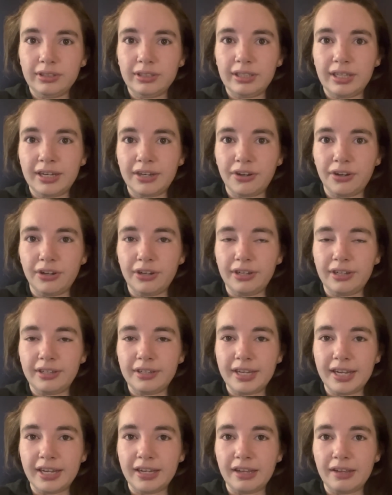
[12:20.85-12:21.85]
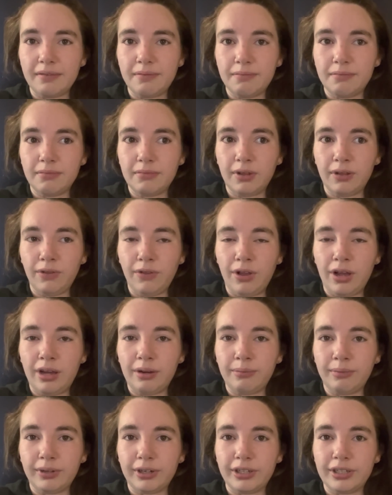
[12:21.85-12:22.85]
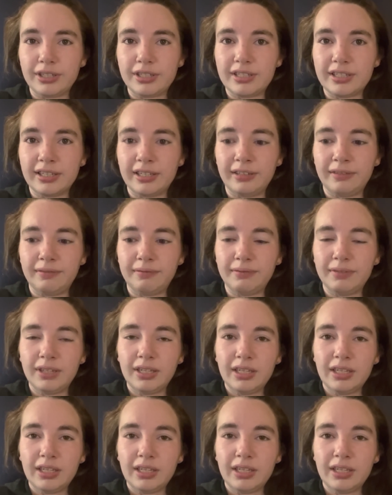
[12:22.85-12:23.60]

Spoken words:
it could get a lot worse, and